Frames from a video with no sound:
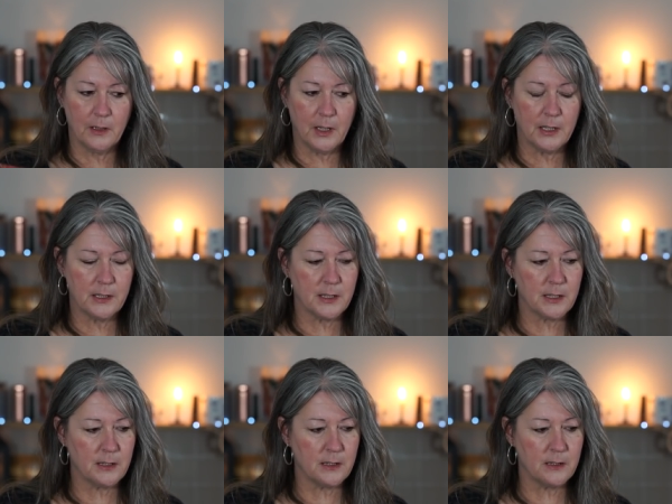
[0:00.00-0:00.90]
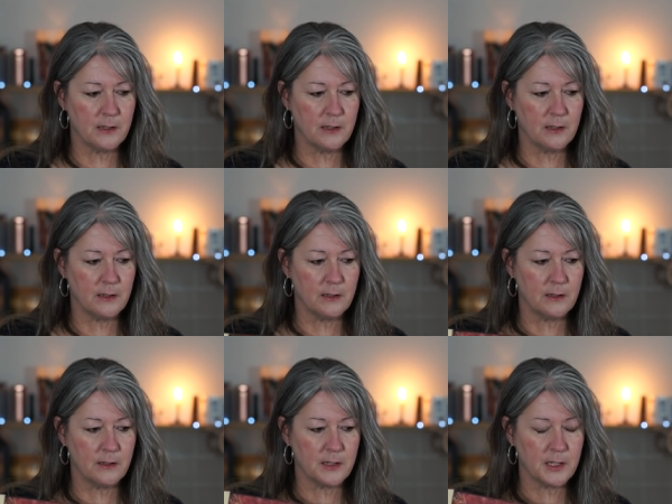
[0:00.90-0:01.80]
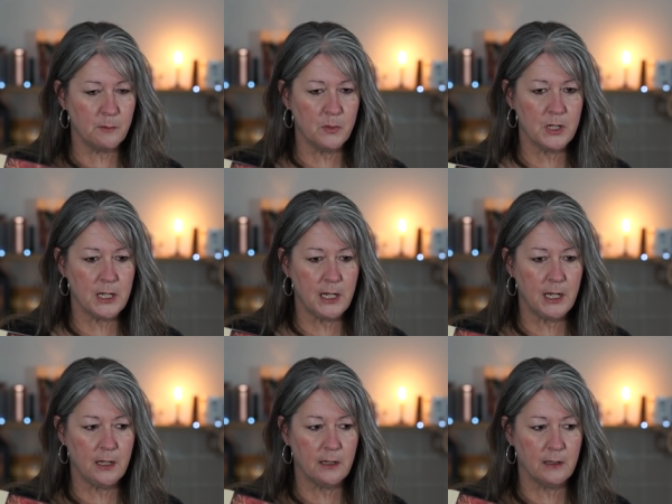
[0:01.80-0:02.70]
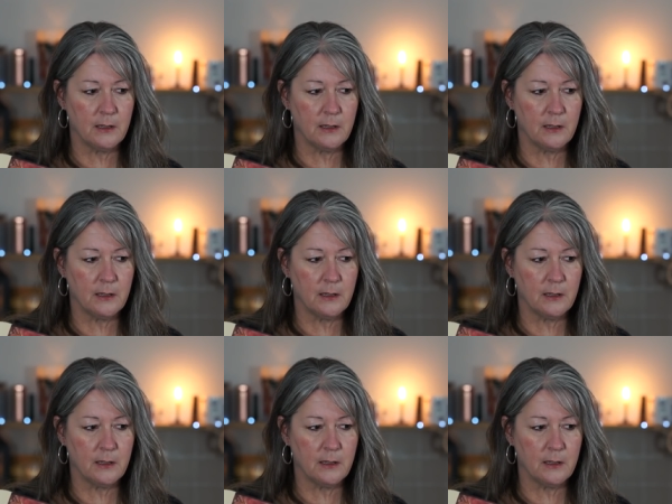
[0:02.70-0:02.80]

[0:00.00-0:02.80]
And somebody